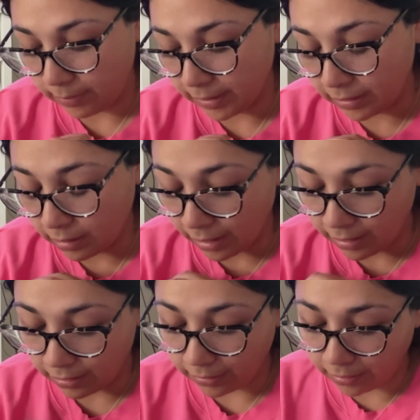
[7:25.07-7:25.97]
in that
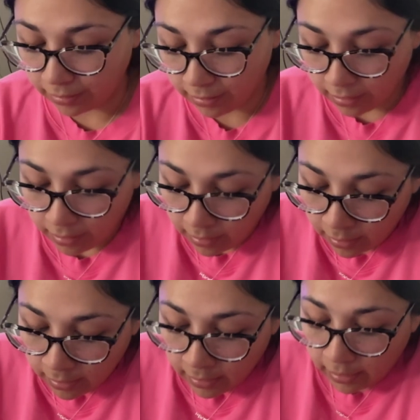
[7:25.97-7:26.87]
area.
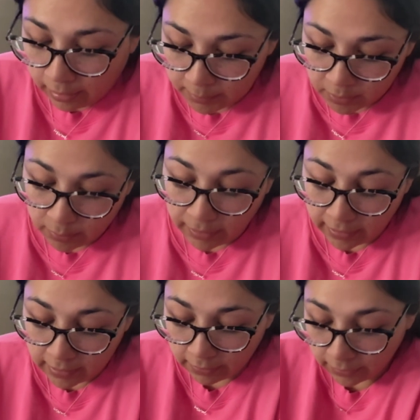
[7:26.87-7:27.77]
But I
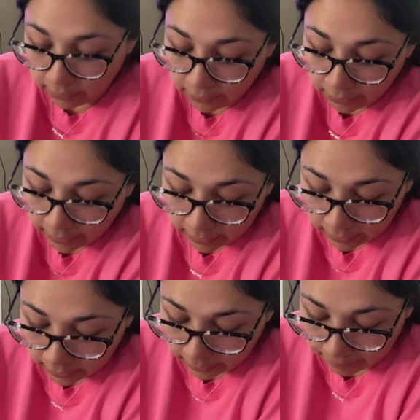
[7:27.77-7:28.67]
definitely feel like
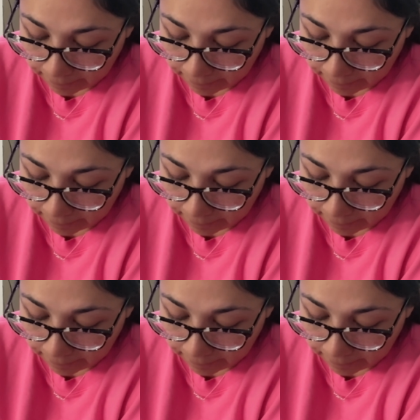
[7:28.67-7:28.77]
the